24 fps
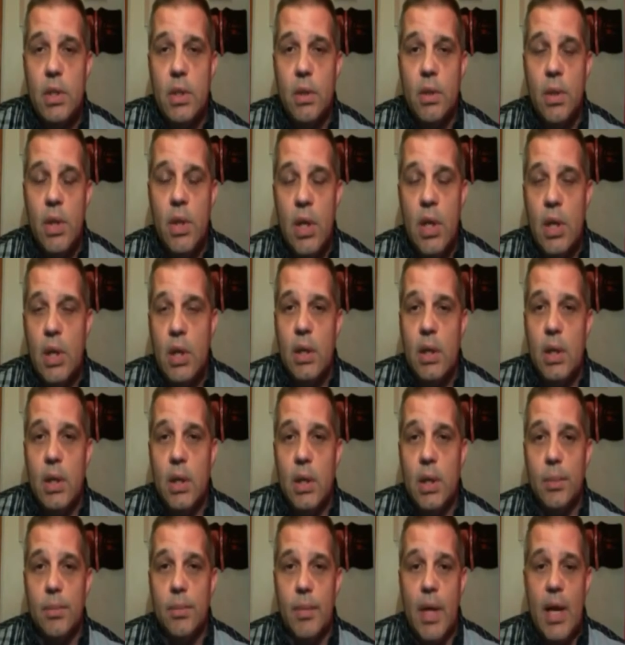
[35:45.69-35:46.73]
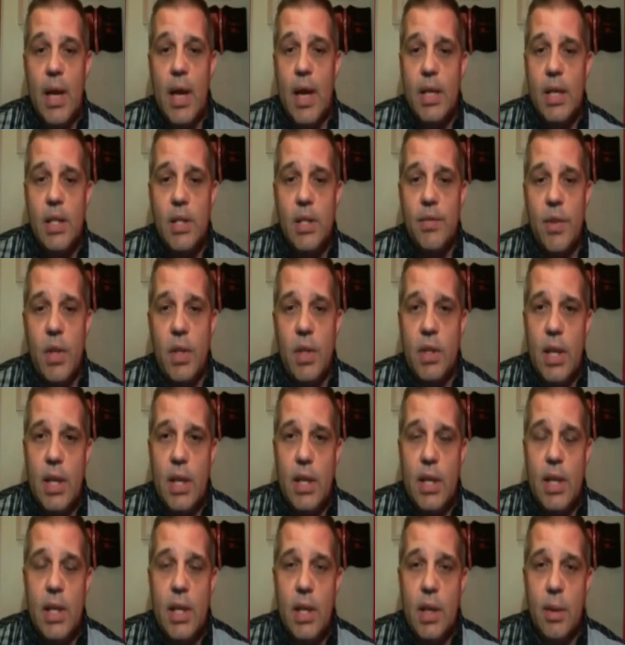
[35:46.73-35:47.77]
So um, I, I just felt
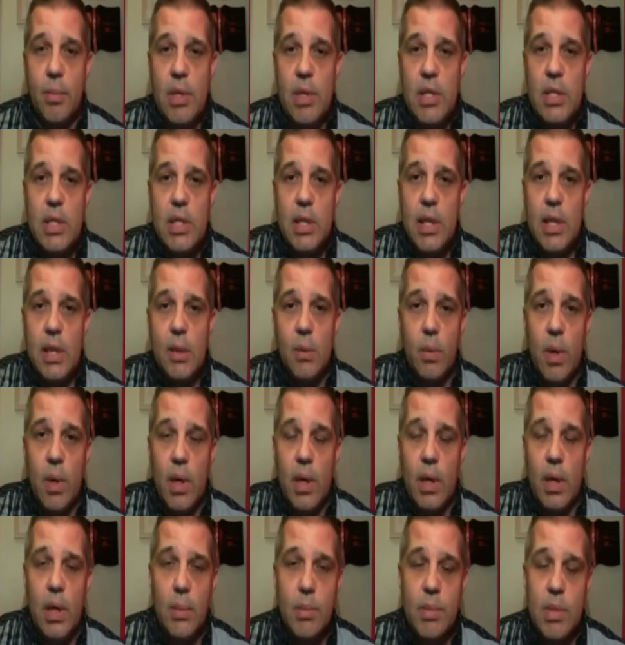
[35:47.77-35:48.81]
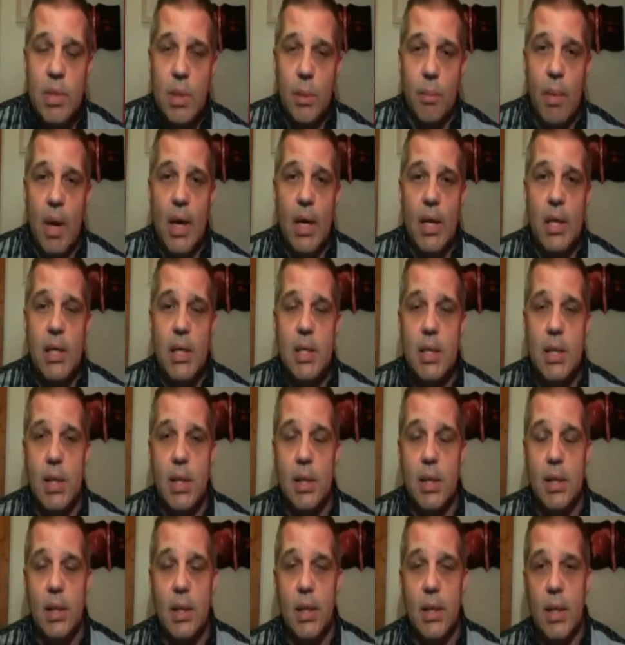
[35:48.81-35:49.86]
that needed to be said when it comes to
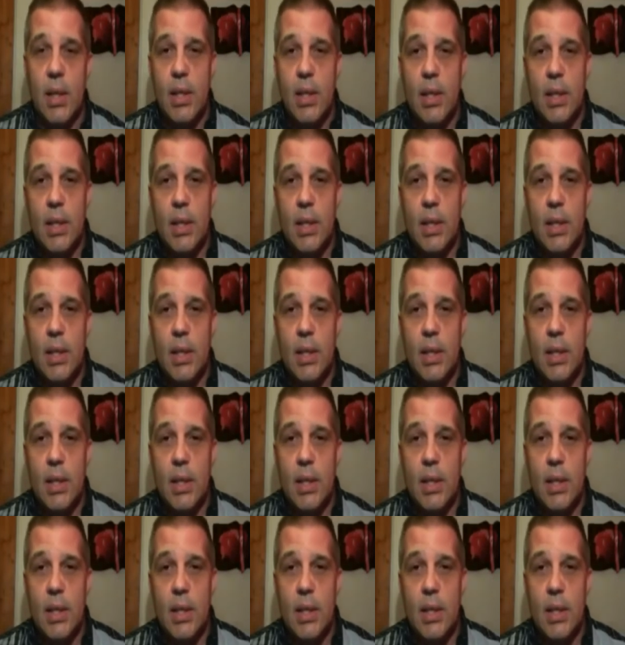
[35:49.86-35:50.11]
mindset that